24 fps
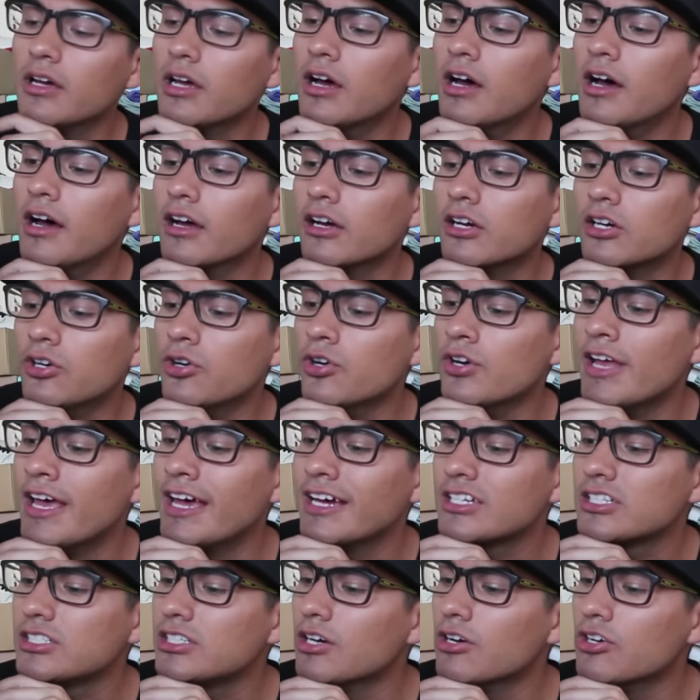uh, crew
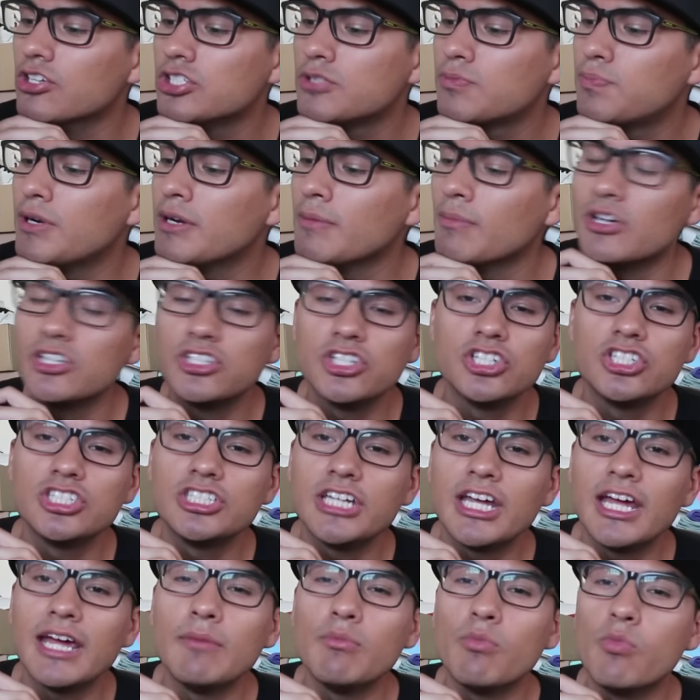neck, so it's pretty much the
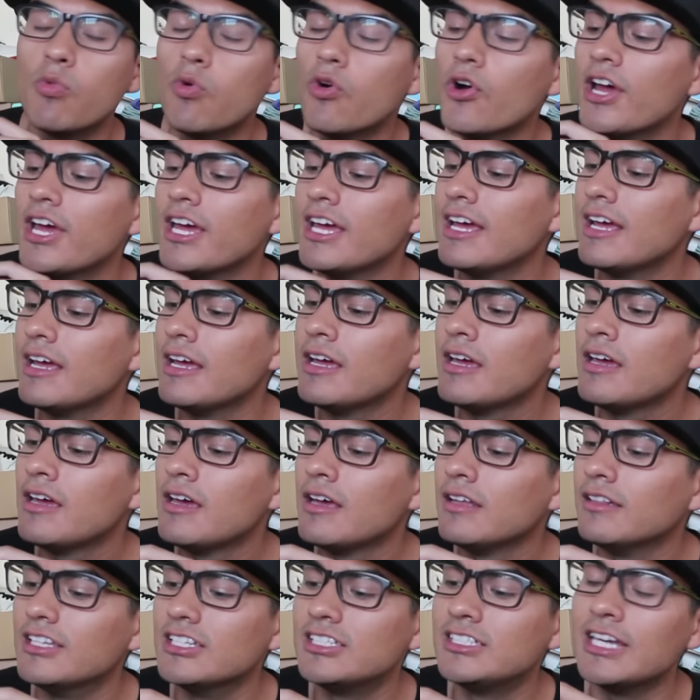same weight,
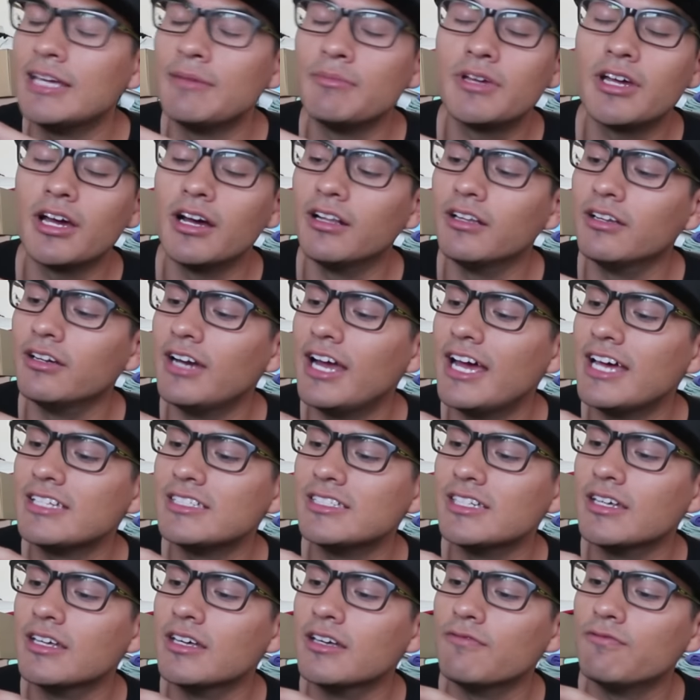the same color
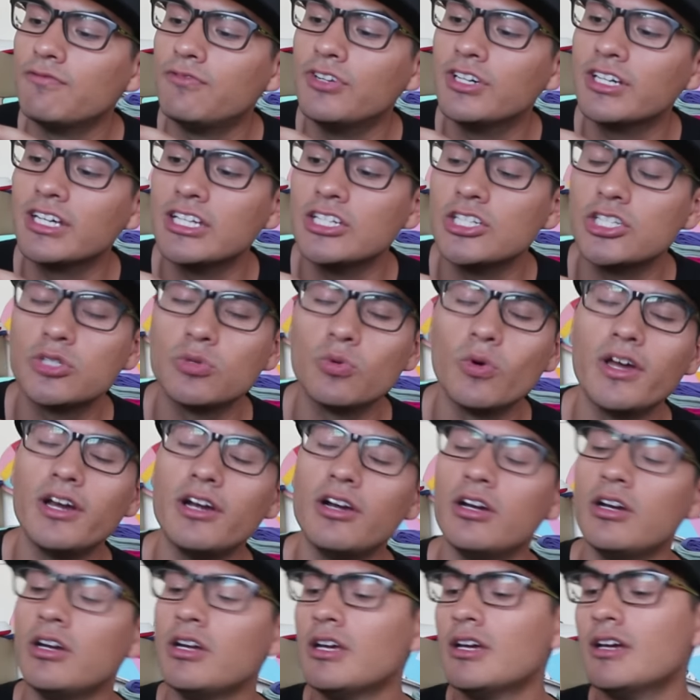as the freaking
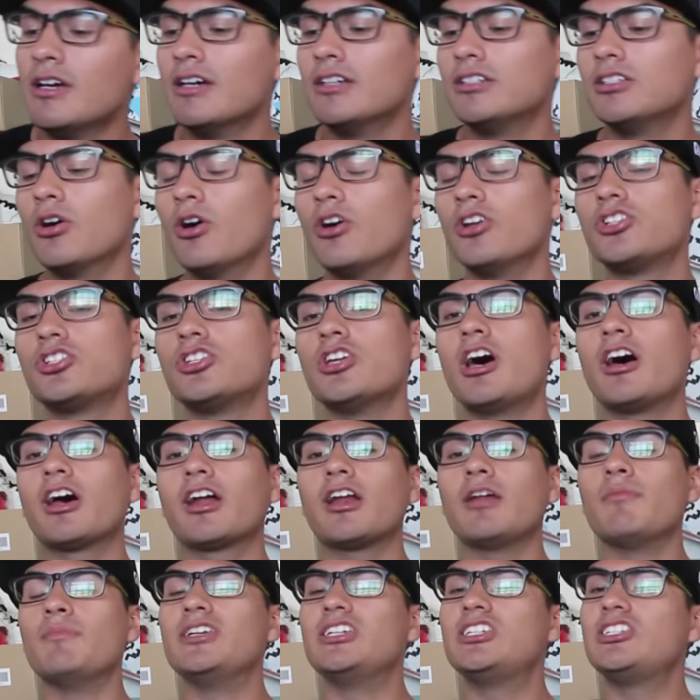sweater so it's not
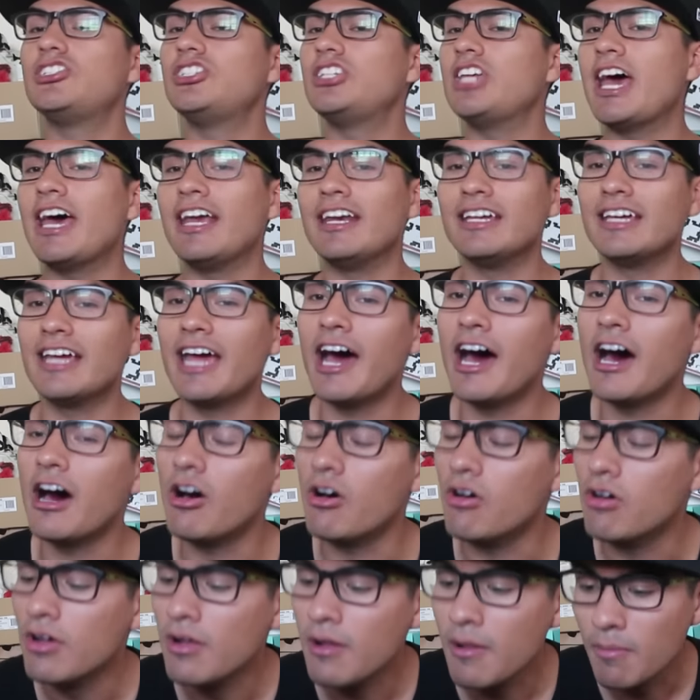going to be standing
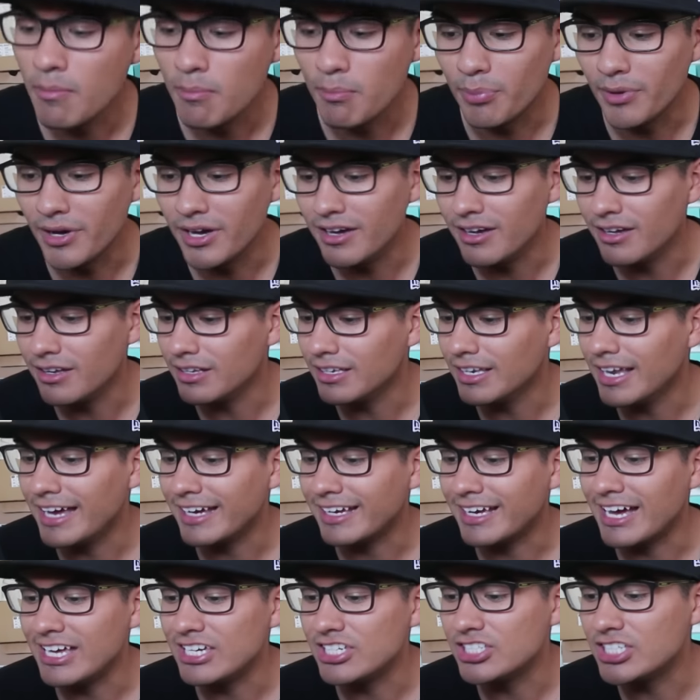out but
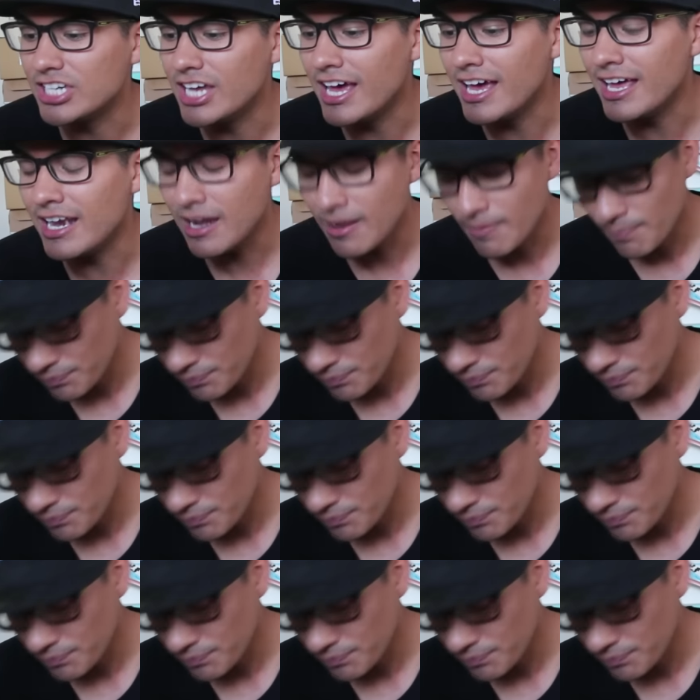like I said